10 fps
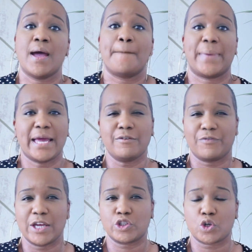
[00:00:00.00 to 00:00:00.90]
being
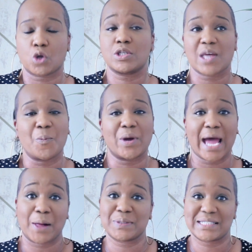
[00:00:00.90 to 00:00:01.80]
featured on someone
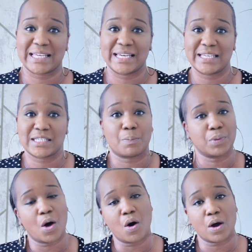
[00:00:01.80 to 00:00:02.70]
else's
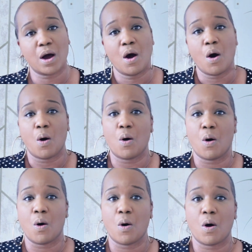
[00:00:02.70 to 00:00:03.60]
blog
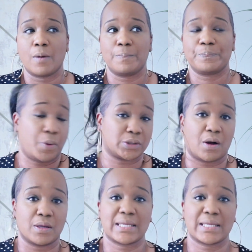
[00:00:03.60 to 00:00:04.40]
or podcast.